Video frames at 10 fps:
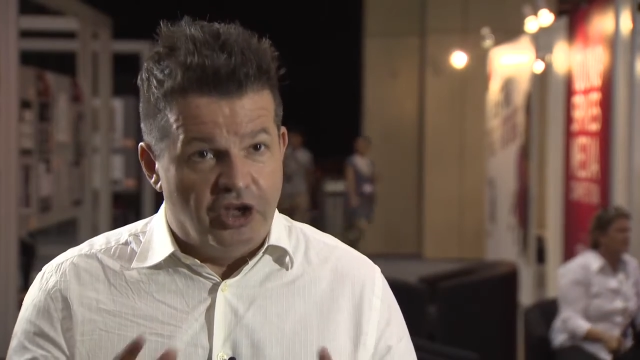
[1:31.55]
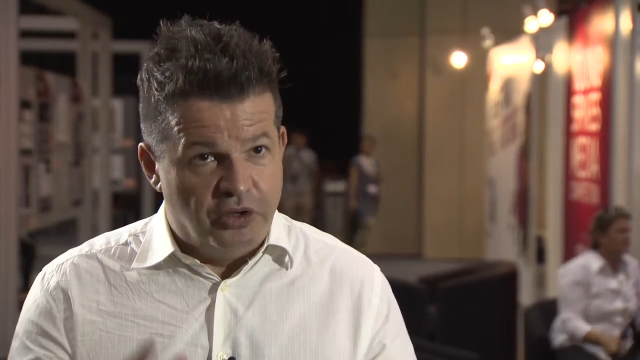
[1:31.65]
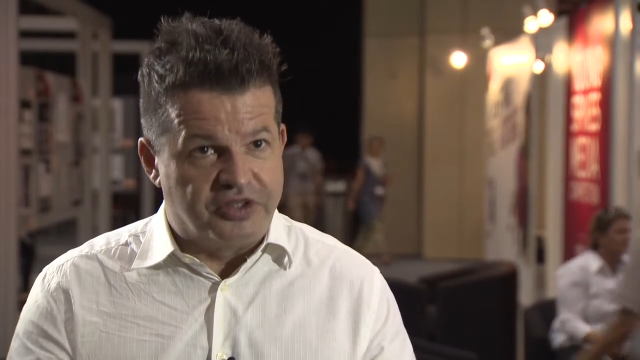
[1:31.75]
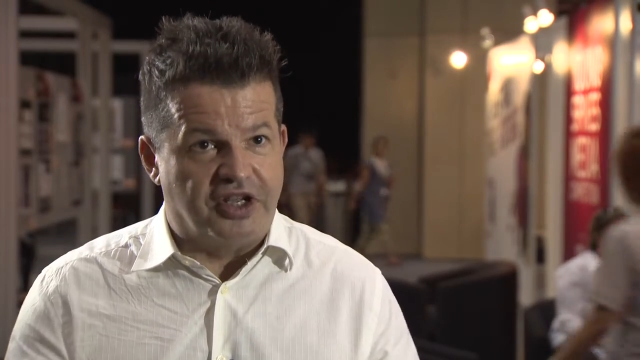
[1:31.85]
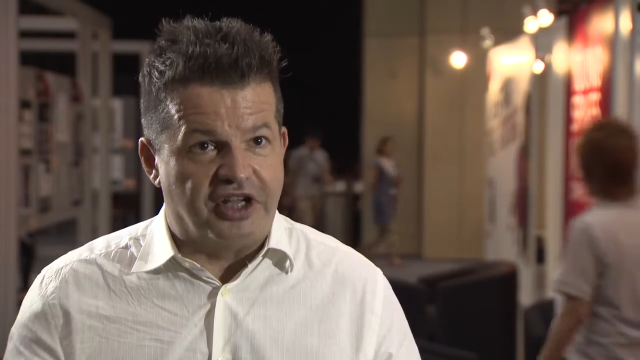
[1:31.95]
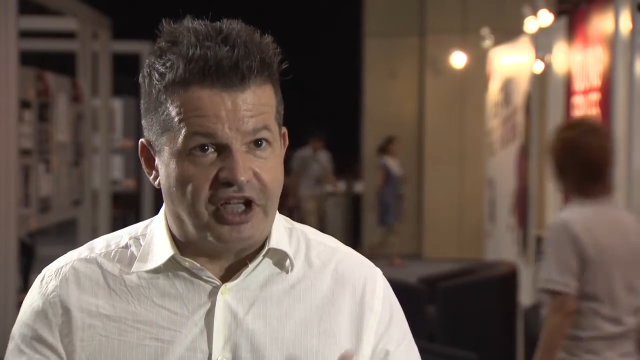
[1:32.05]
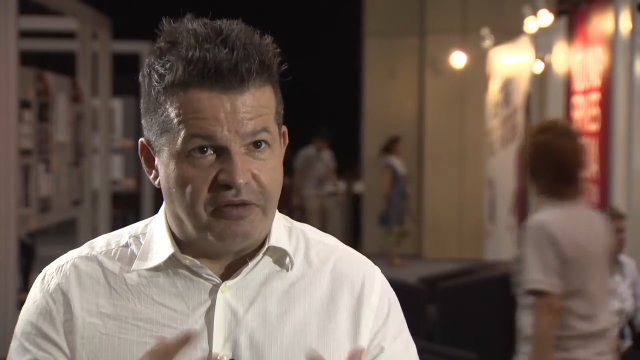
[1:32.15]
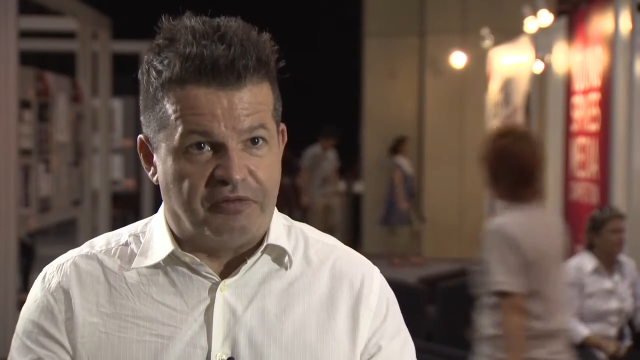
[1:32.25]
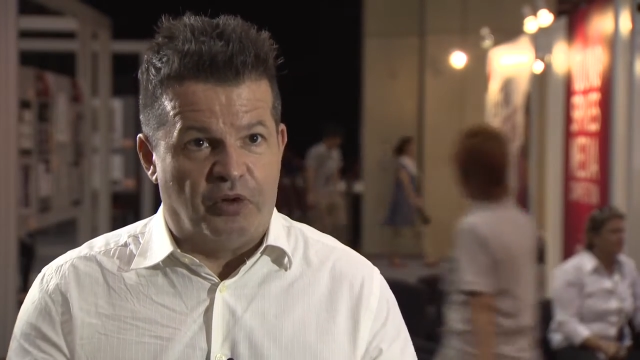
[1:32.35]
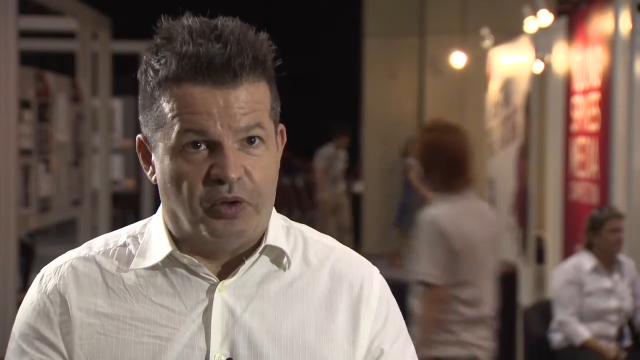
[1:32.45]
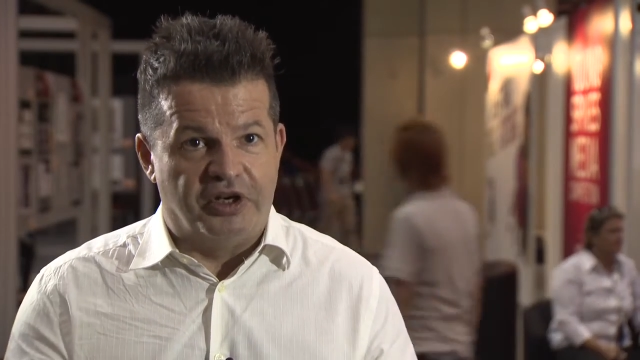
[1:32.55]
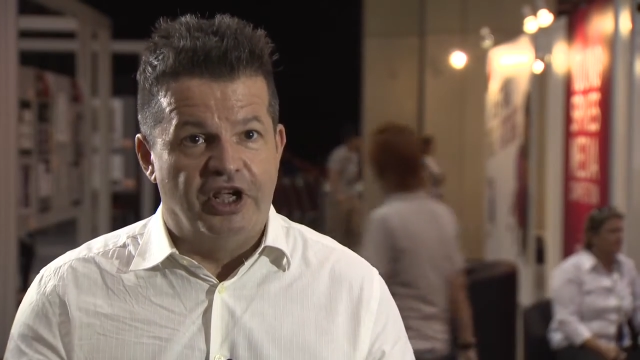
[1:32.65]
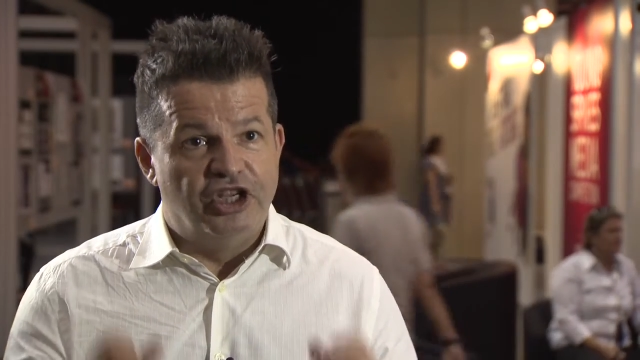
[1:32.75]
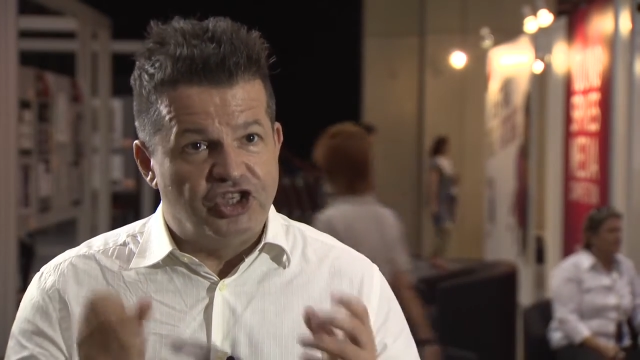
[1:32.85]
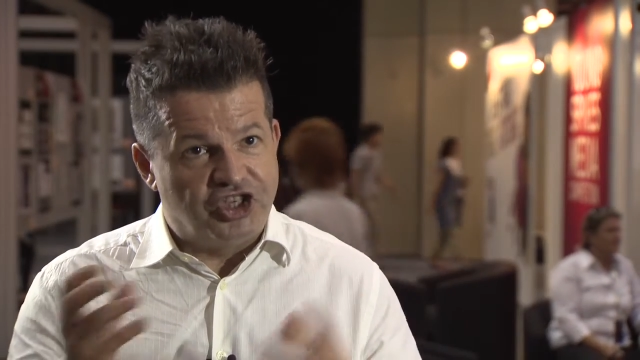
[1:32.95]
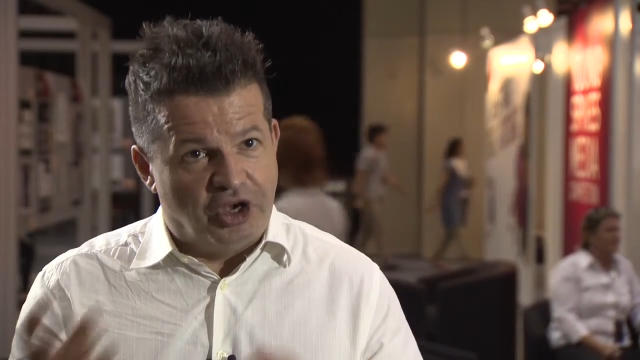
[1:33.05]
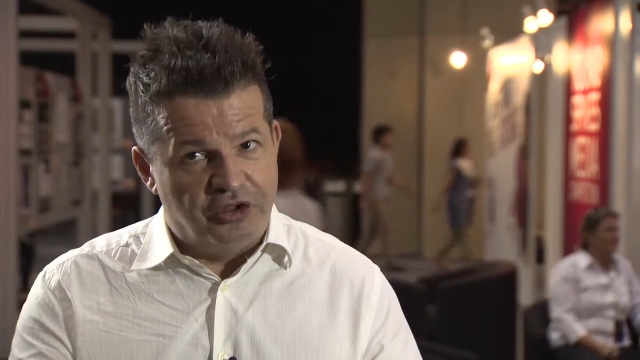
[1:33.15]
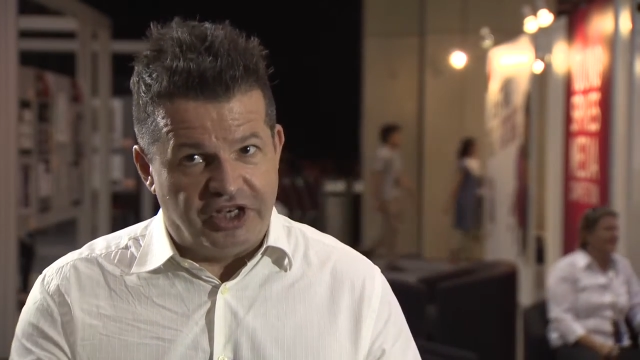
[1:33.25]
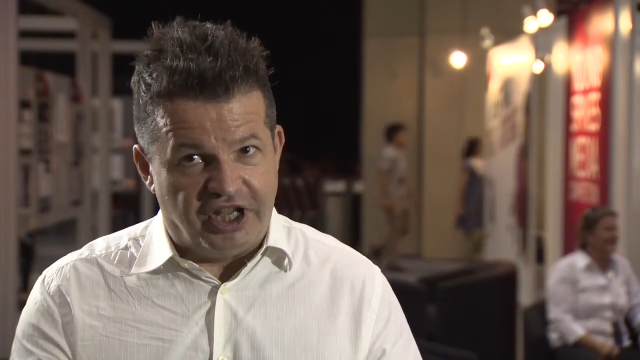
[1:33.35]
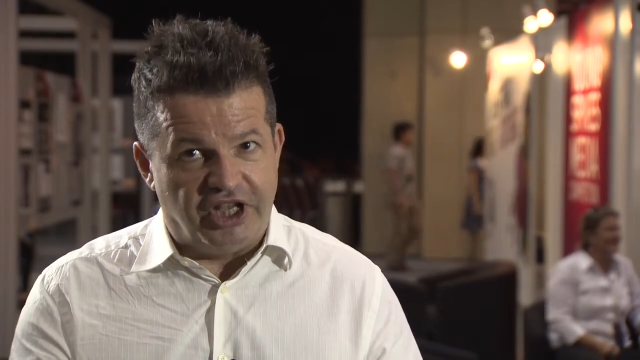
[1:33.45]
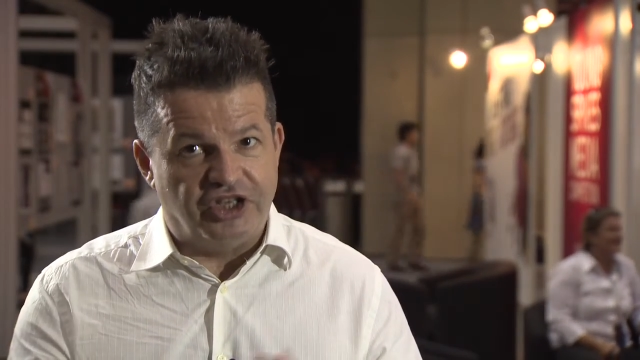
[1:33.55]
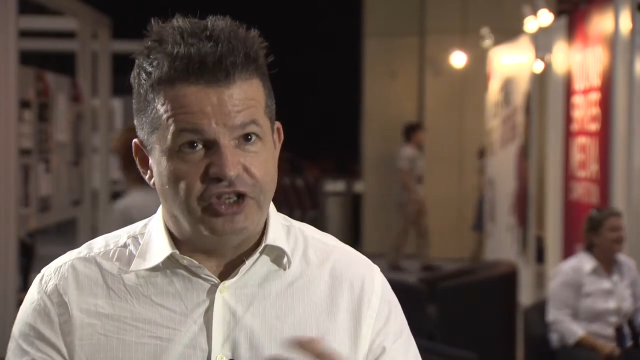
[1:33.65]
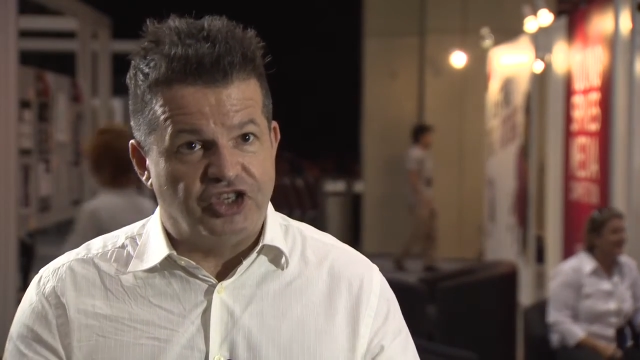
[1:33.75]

who's going to come forward, show the need,